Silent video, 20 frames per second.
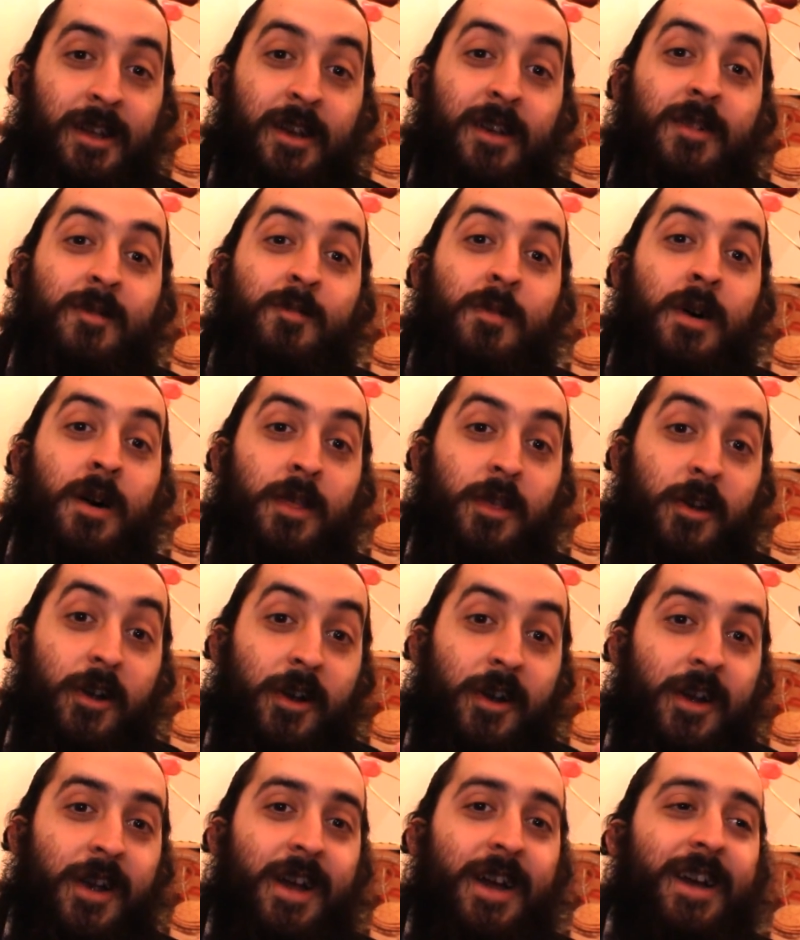to his
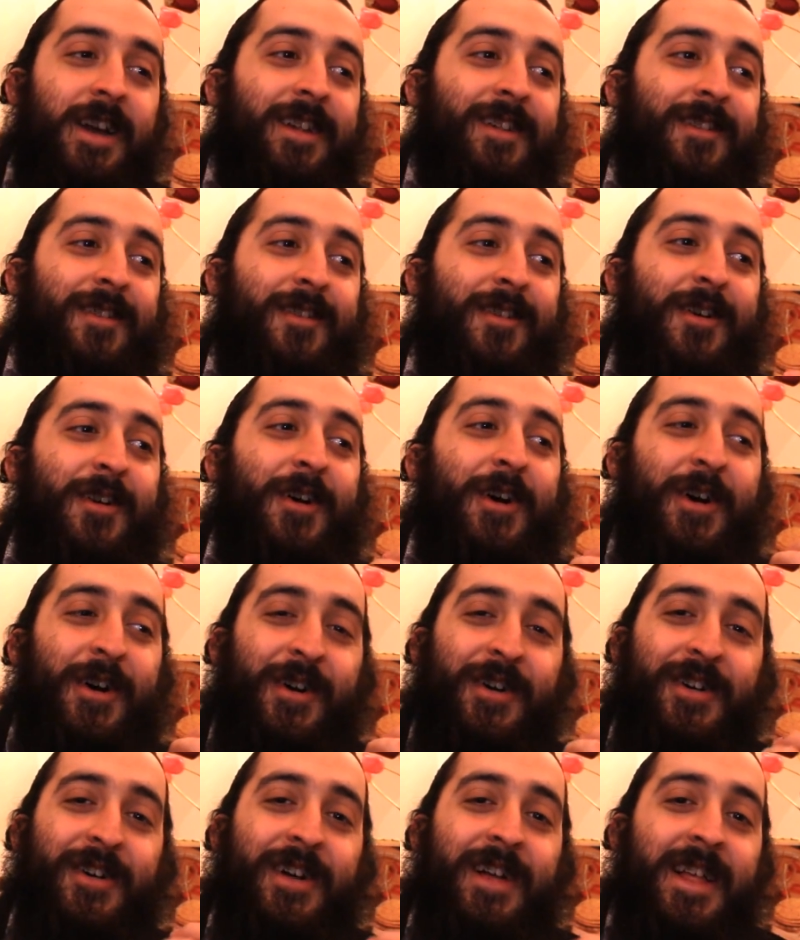mother.
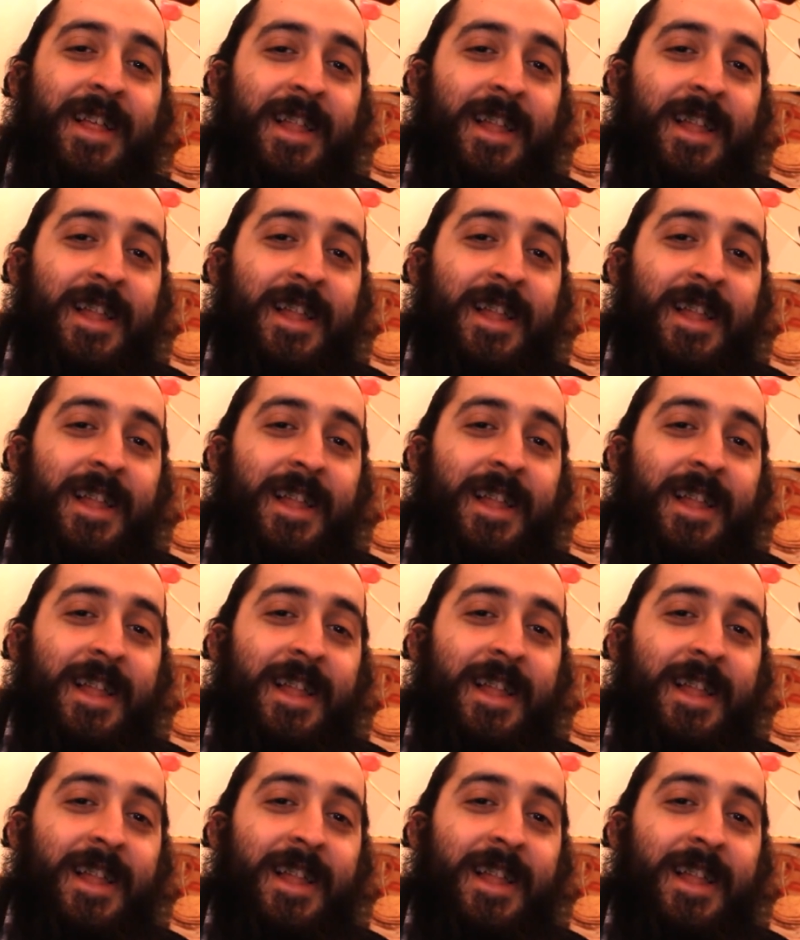So